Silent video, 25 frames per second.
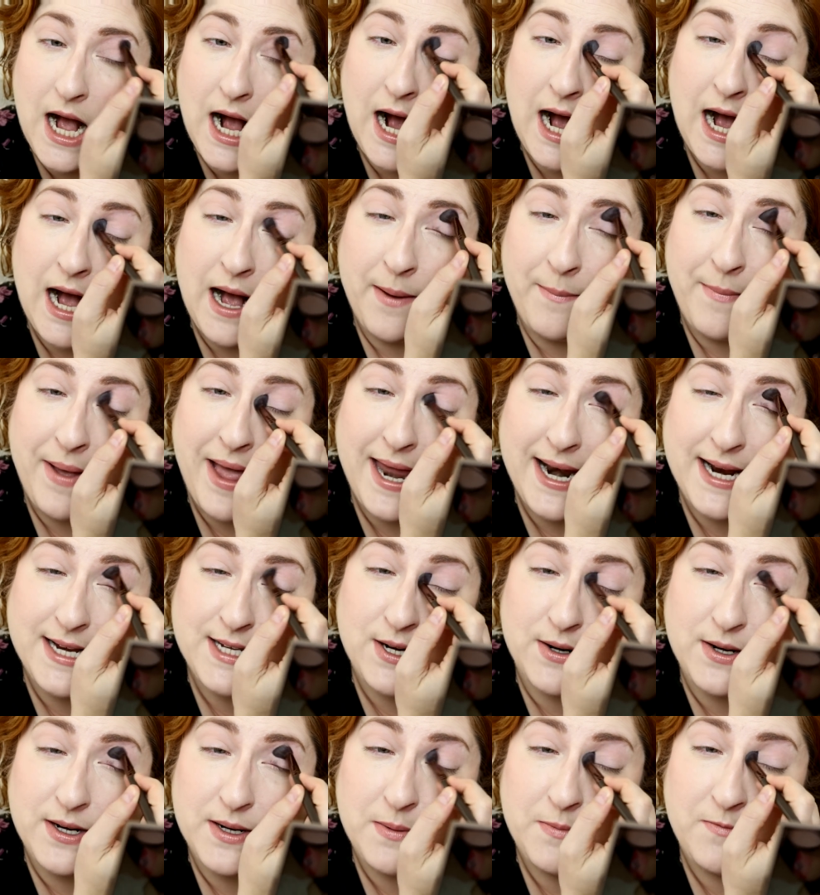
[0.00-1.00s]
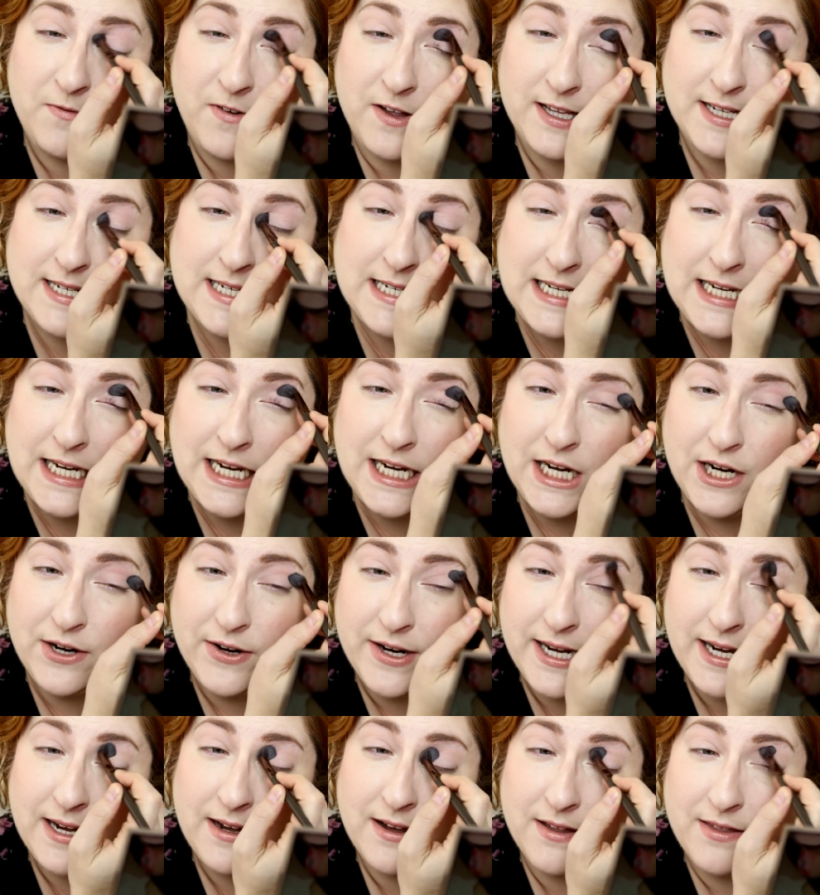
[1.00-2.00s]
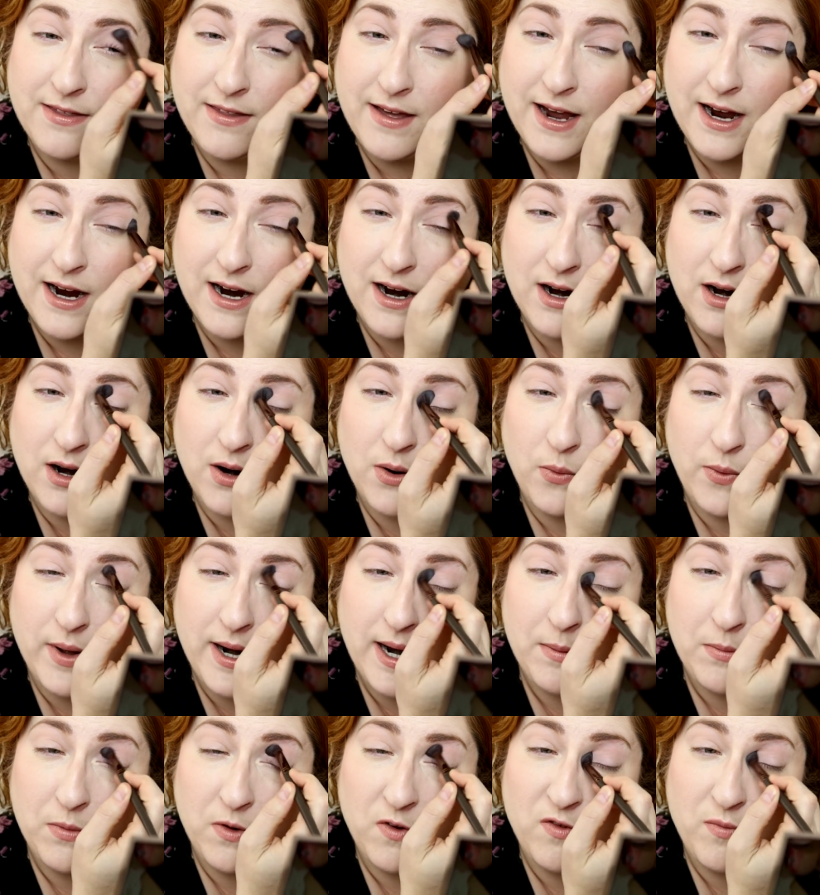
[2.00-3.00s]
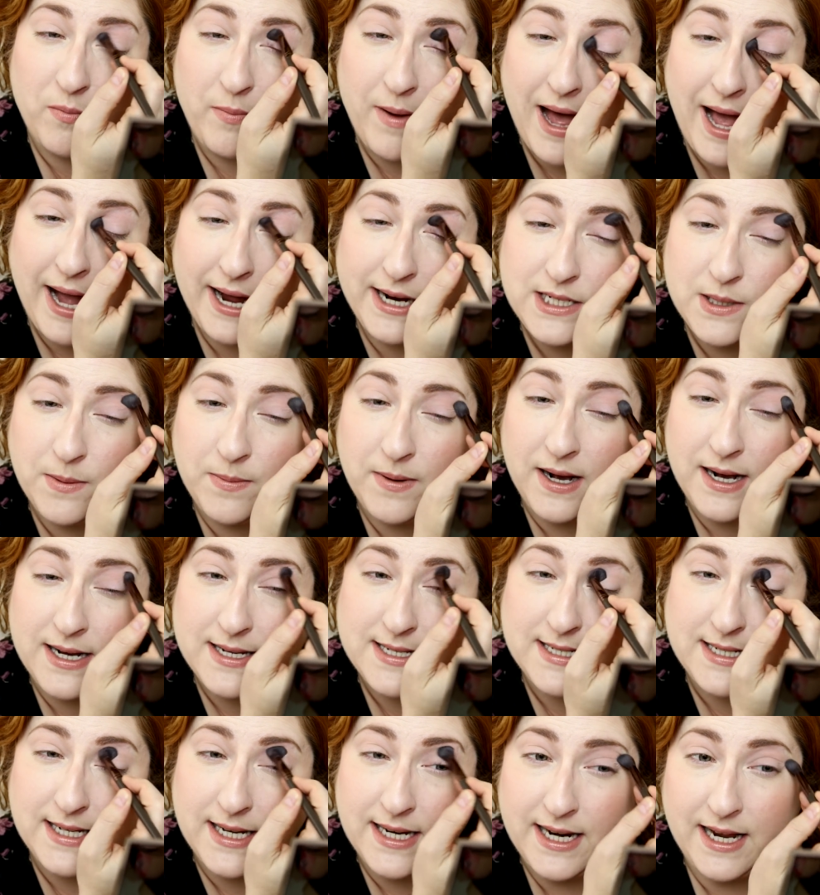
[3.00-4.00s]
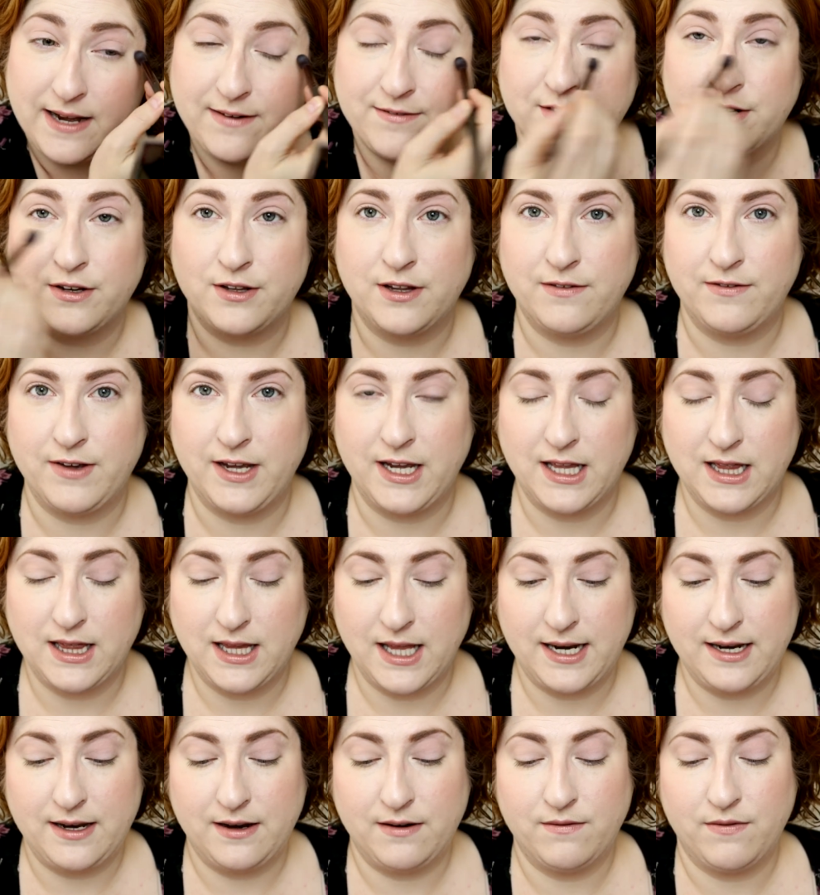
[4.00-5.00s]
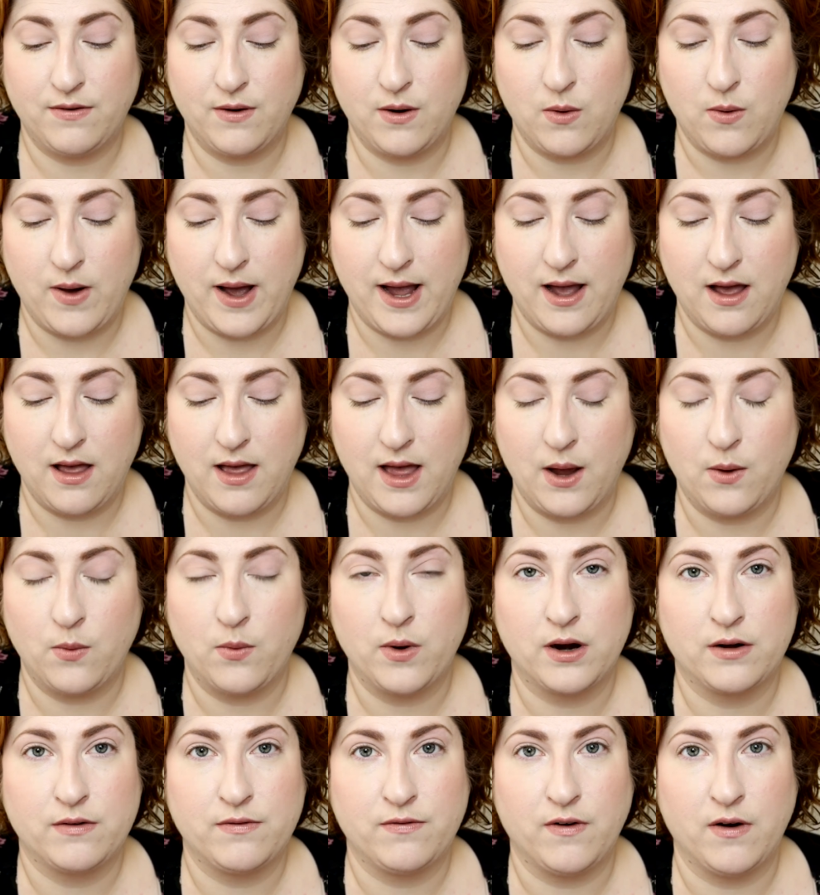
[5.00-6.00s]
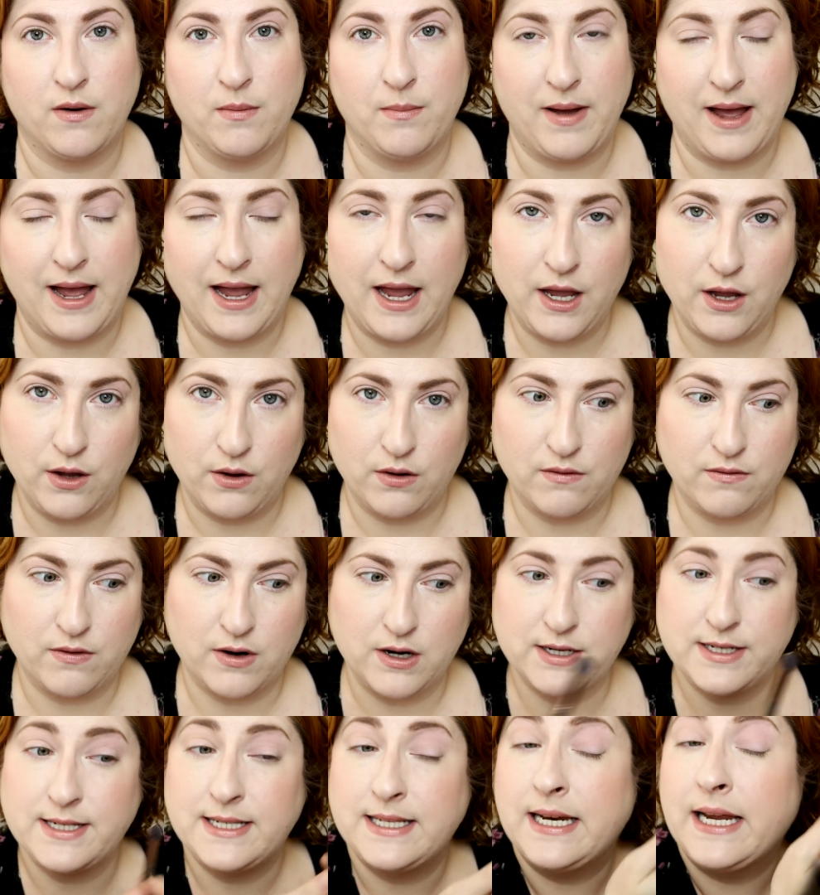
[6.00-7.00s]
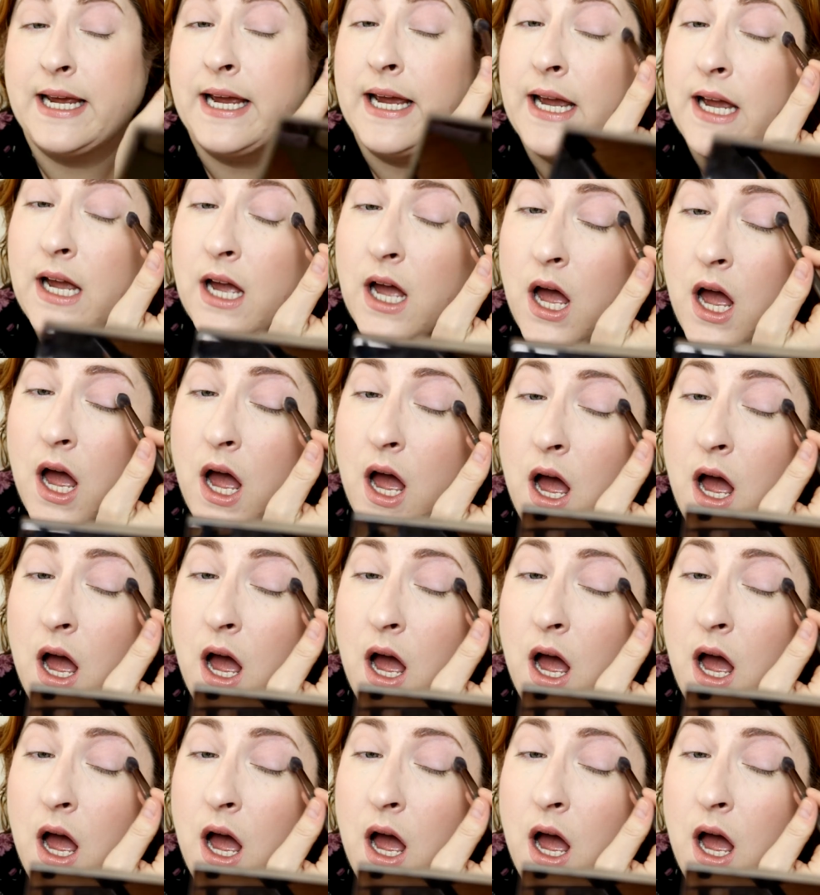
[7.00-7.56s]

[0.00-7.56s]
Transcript: Um, and I started volunteering there when I moved back to Boston after living in London for a while. I worked for my university.